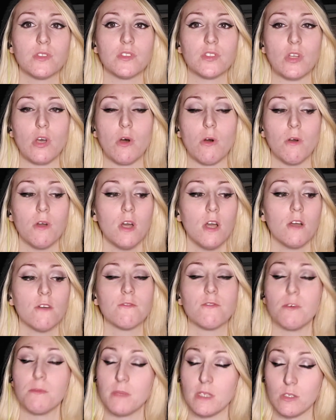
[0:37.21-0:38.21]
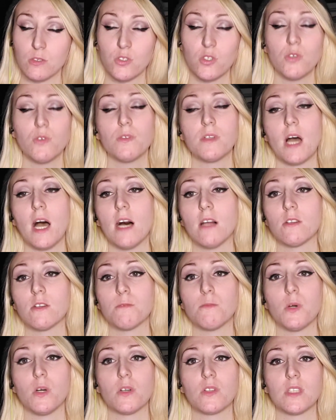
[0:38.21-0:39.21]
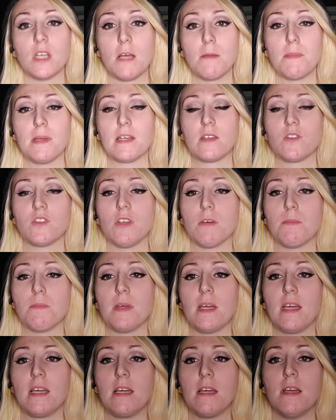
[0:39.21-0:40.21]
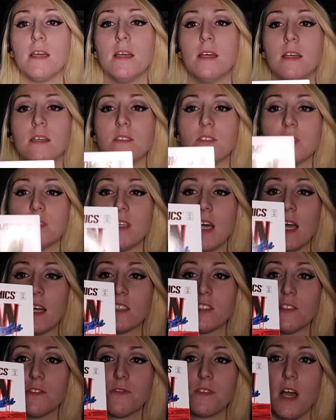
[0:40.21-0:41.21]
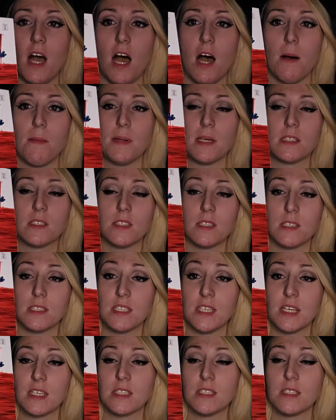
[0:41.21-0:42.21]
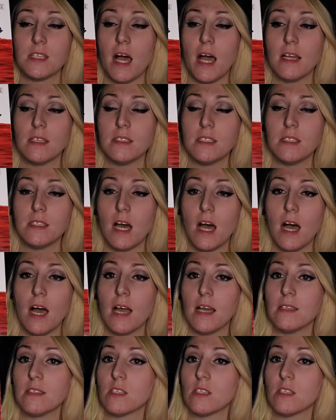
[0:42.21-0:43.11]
So from their $2 books, I picked up a Detective Comics $6.99.